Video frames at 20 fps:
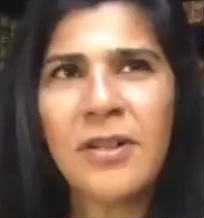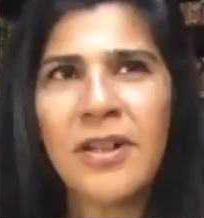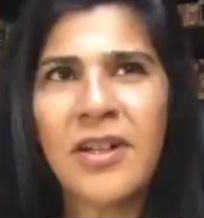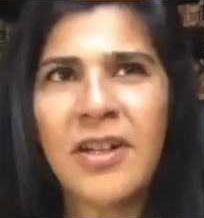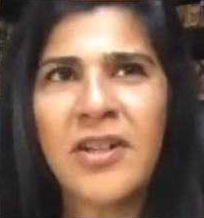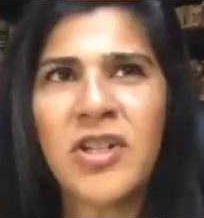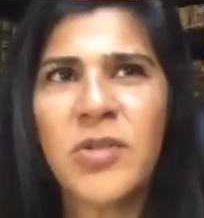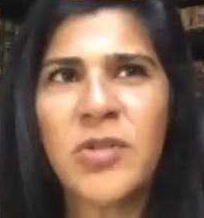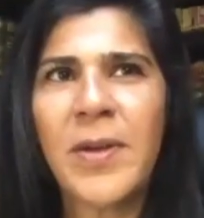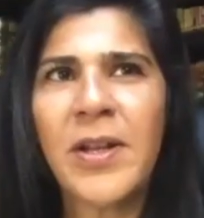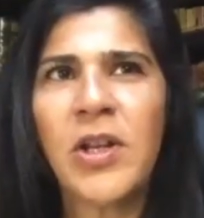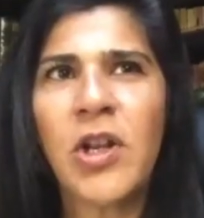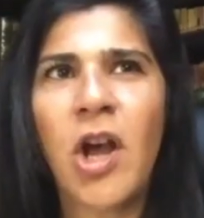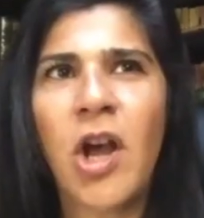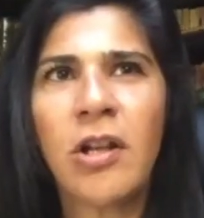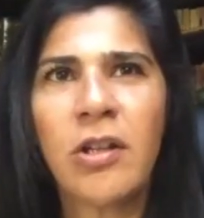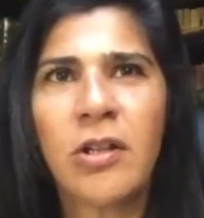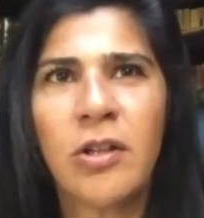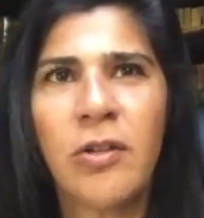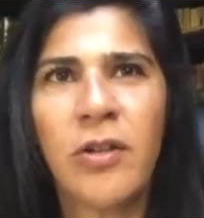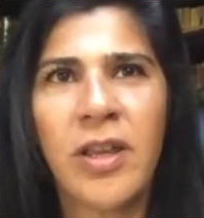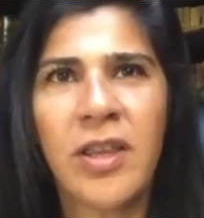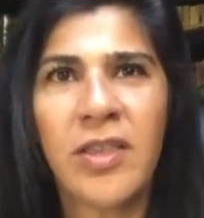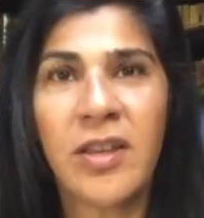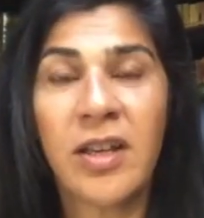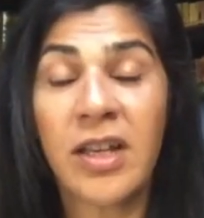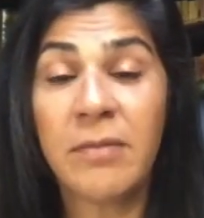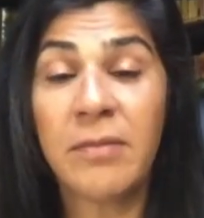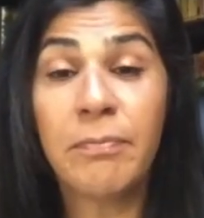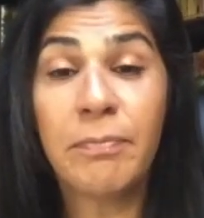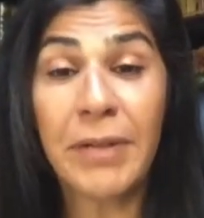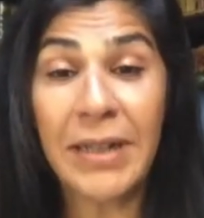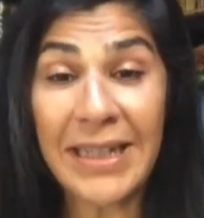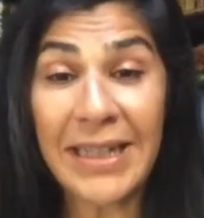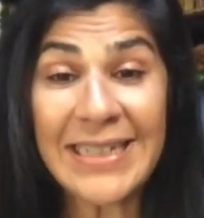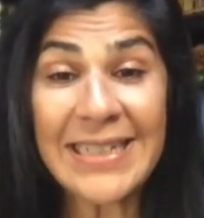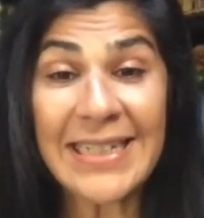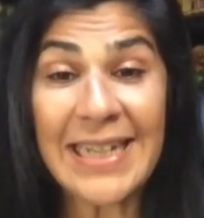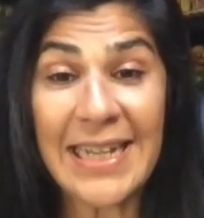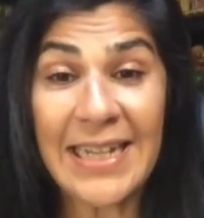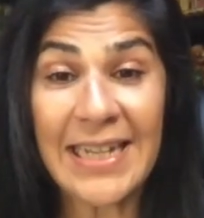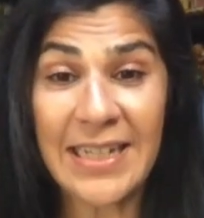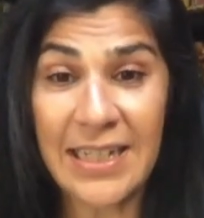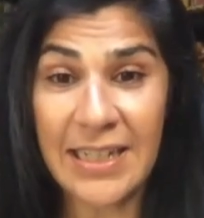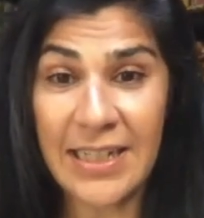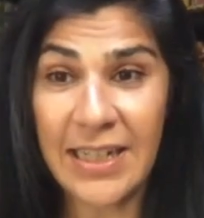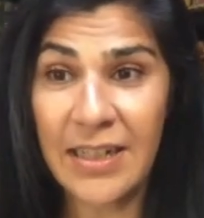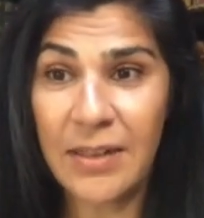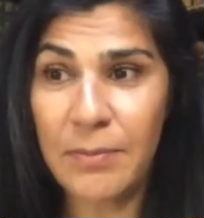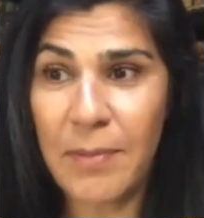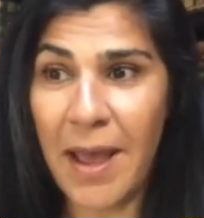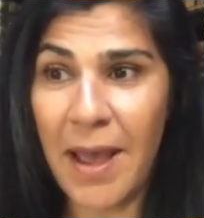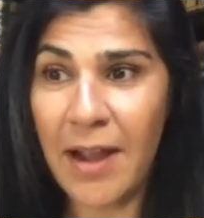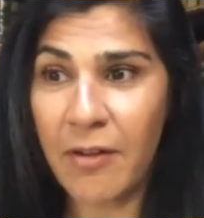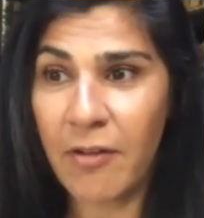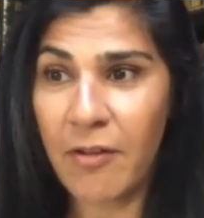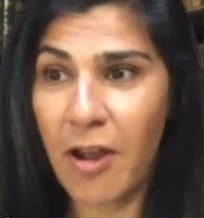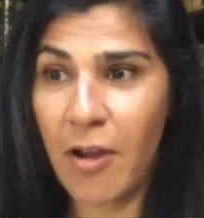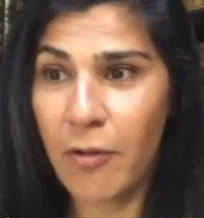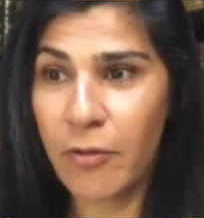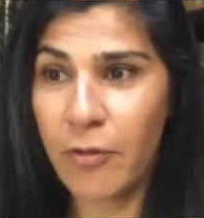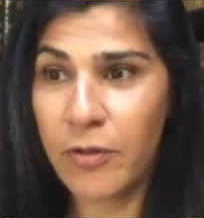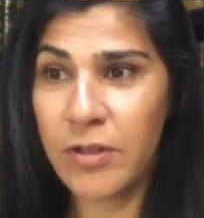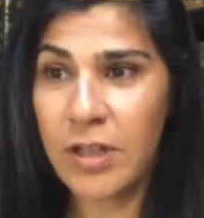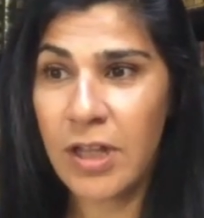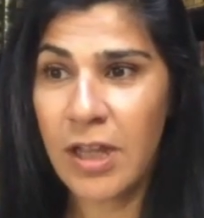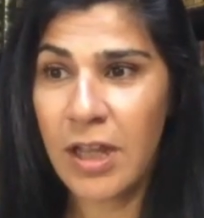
Karishma, not knowing the complete and detailed background,